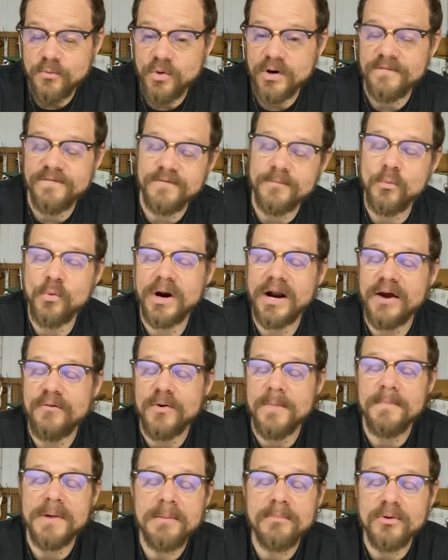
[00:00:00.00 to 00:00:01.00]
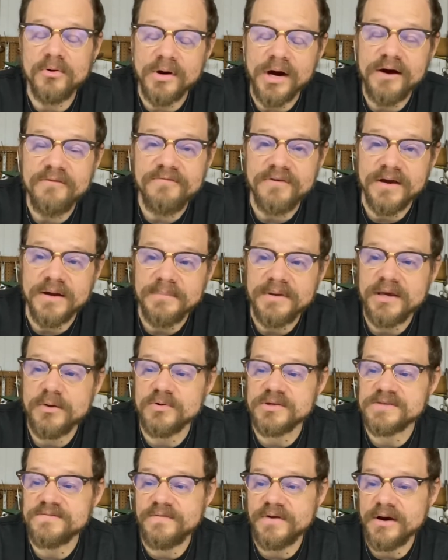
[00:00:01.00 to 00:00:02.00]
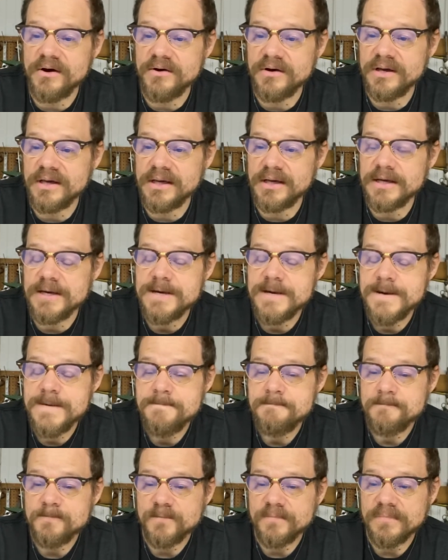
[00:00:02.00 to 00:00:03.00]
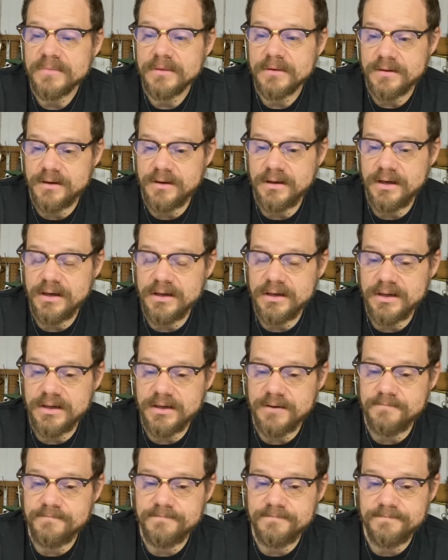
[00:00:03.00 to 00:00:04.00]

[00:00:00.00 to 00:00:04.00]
from what I remember of him, he was very uh,